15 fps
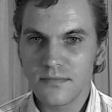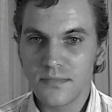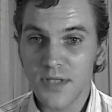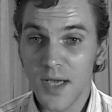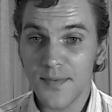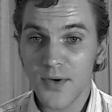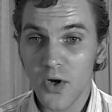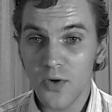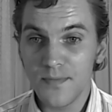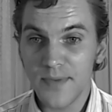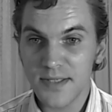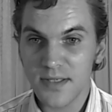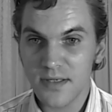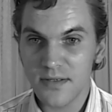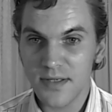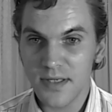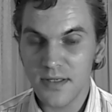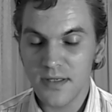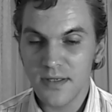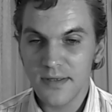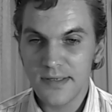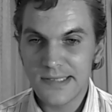TEPCO basically
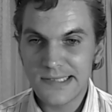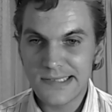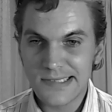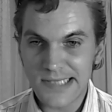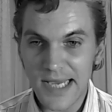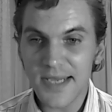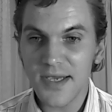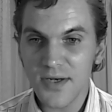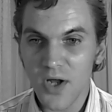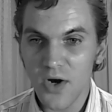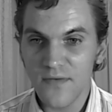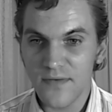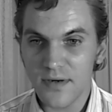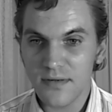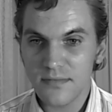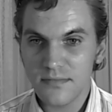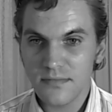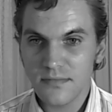taking over